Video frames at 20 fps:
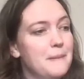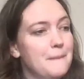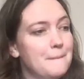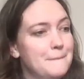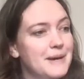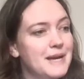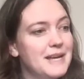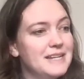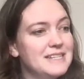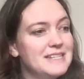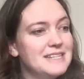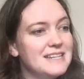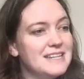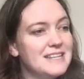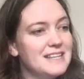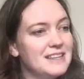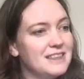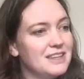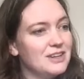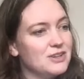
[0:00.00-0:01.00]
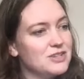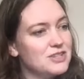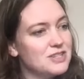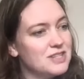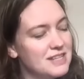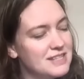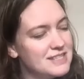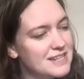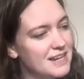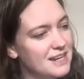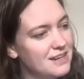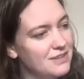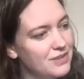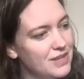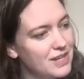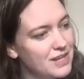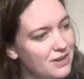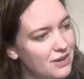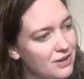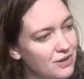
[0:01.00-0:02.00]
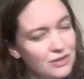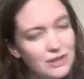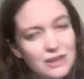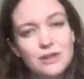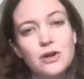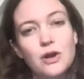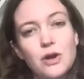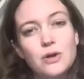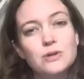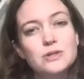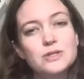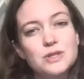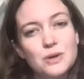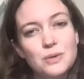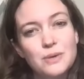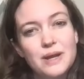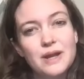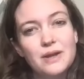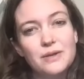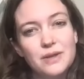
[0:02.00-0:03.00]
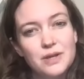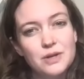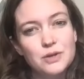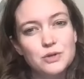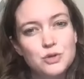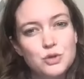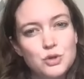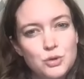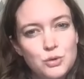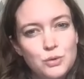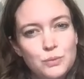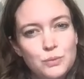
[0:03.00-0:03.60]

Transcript: but there's it's kind of like our little guards go down like